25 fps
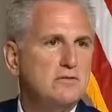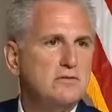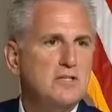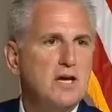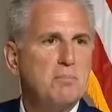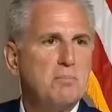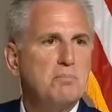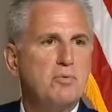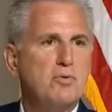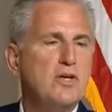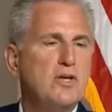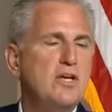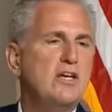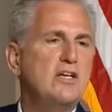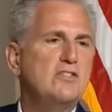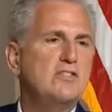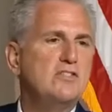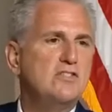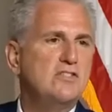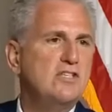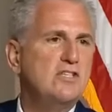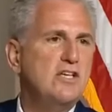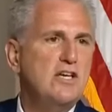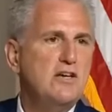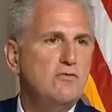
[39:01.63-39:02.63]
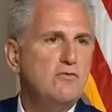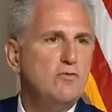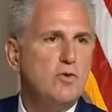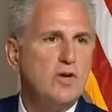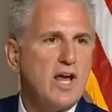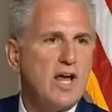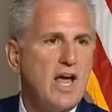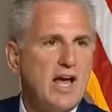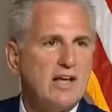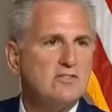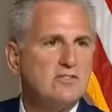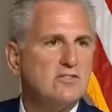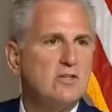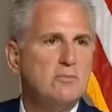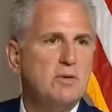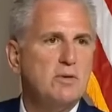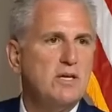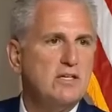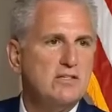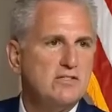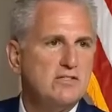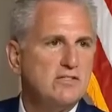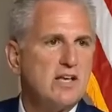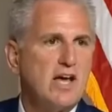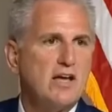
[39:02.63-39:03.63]
Not preconceived what has to
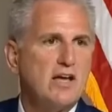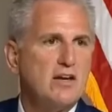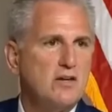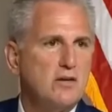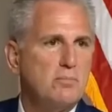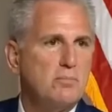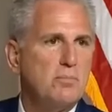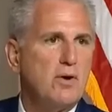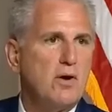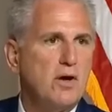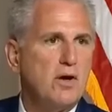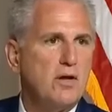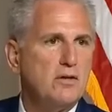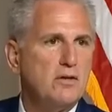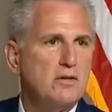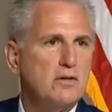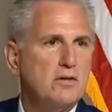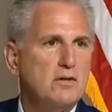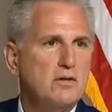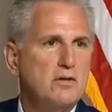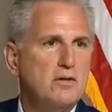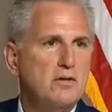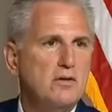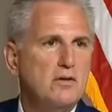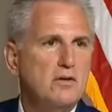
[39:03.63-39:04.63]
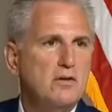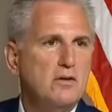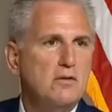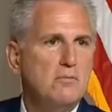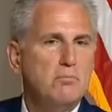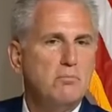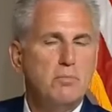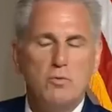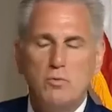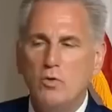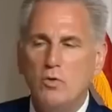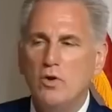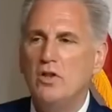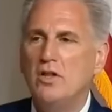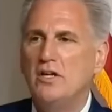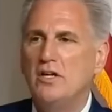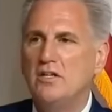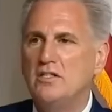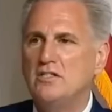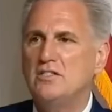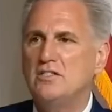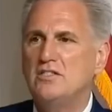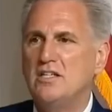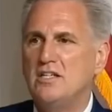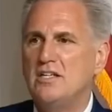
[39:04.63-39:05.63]
be decided upon, but
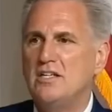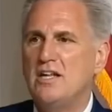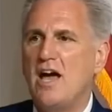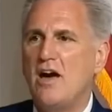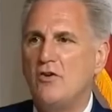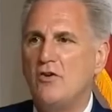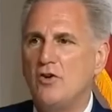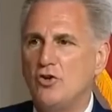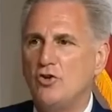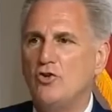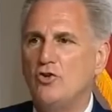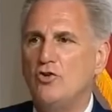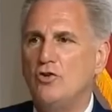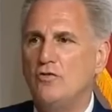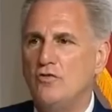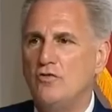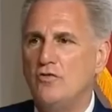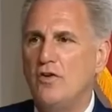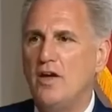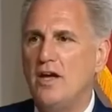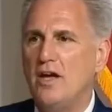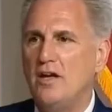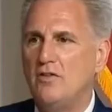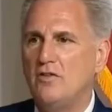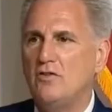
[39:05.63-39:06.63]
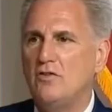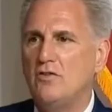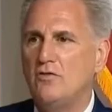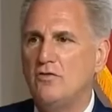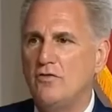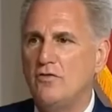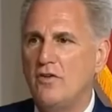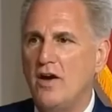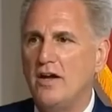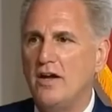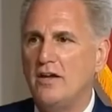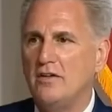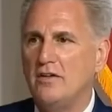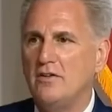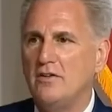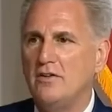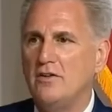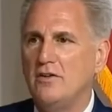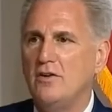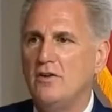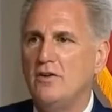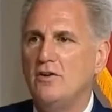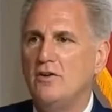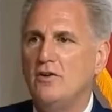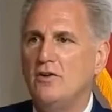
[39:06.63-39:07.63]
willing to sit down in good faith to find
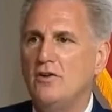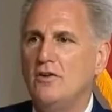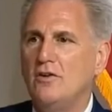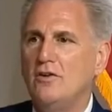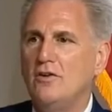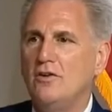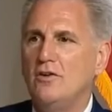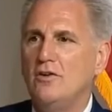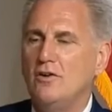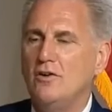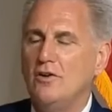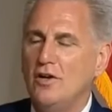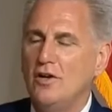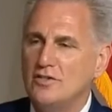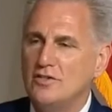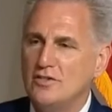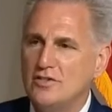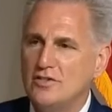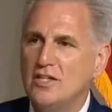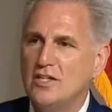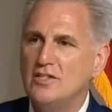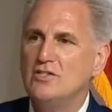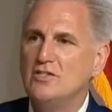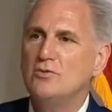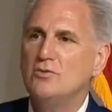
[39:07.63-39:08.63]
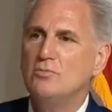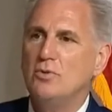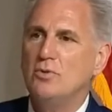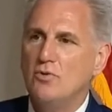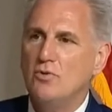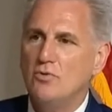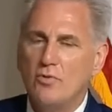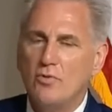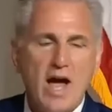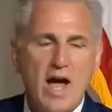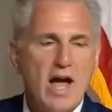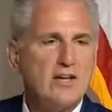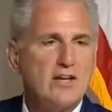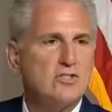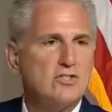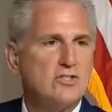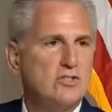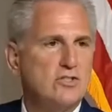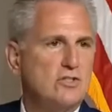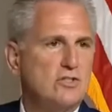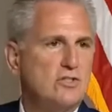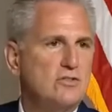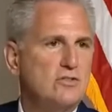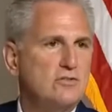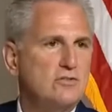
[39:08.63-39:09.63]
a sensible,
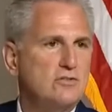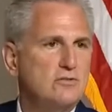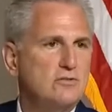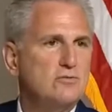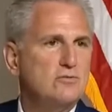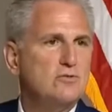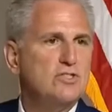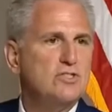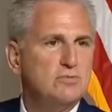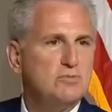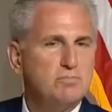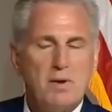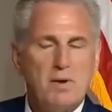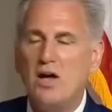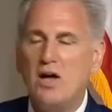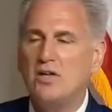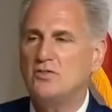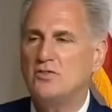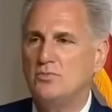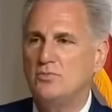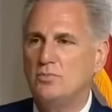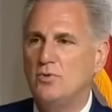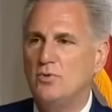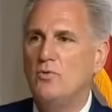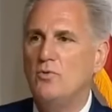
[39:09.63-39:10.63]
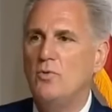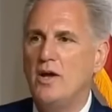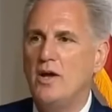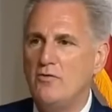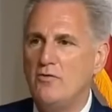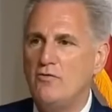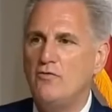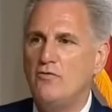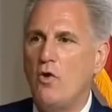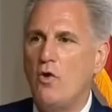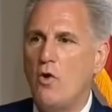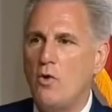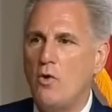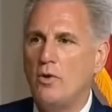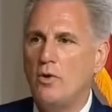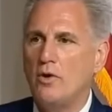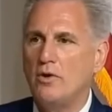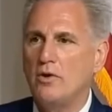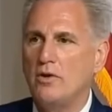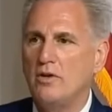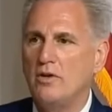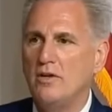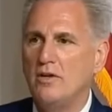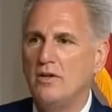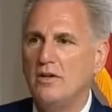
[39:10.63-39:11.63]
rational, responsible way
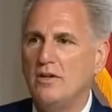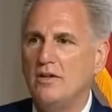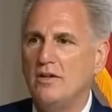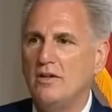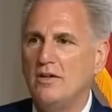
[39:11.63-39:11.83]
forward